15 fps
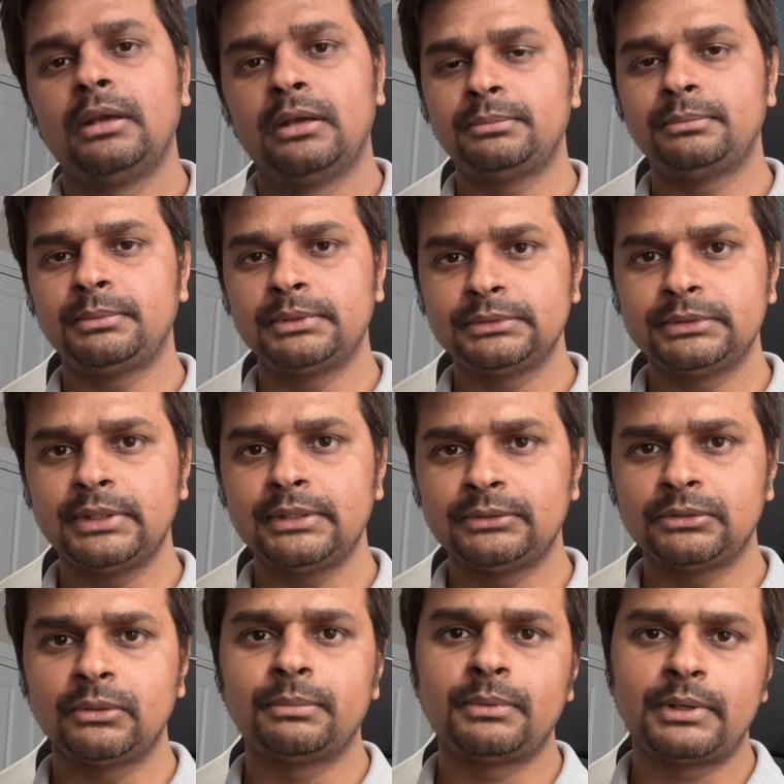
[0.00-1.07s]
The person is
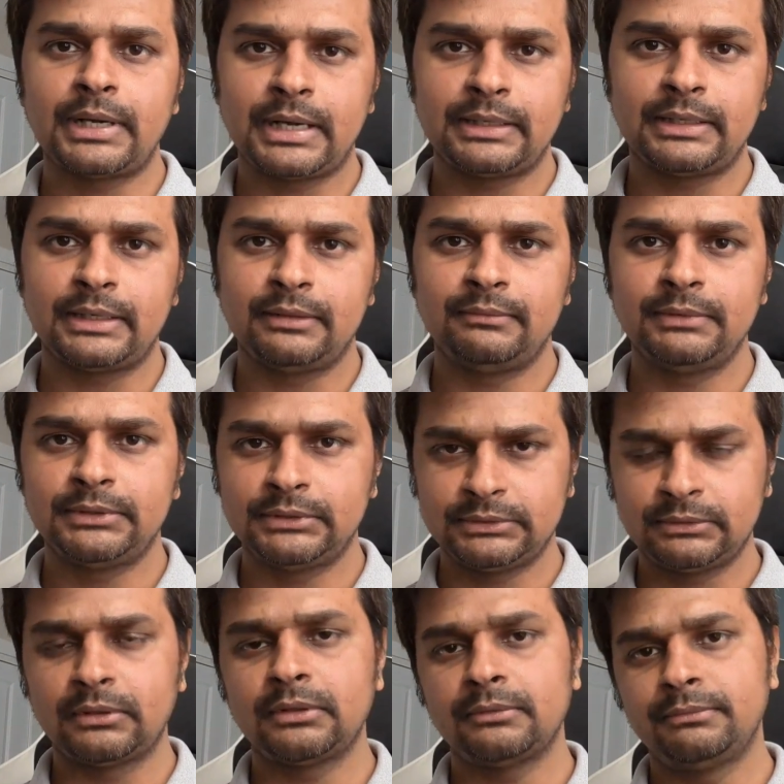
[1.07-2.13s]
so protected with
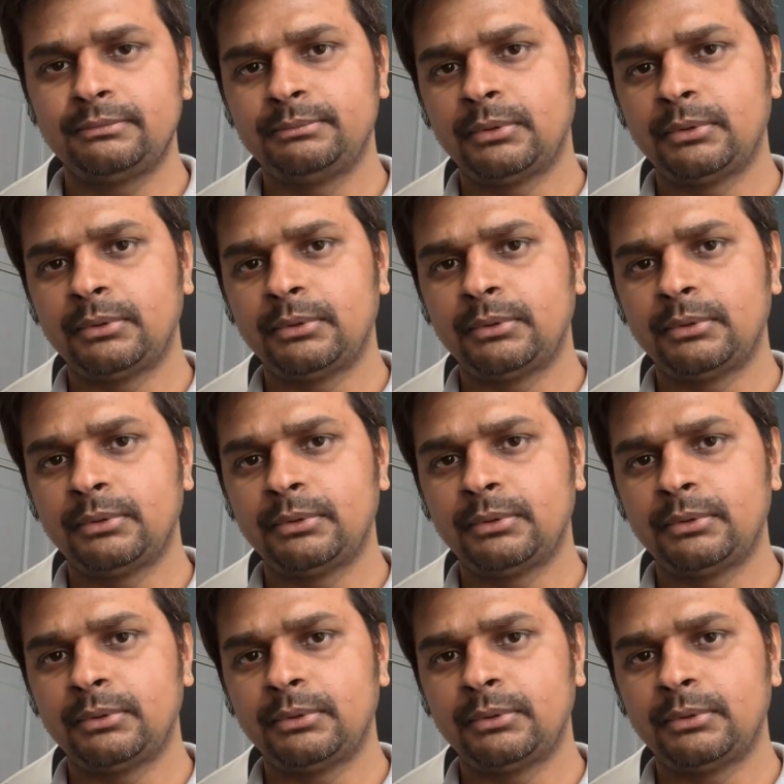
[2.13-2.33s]
sort of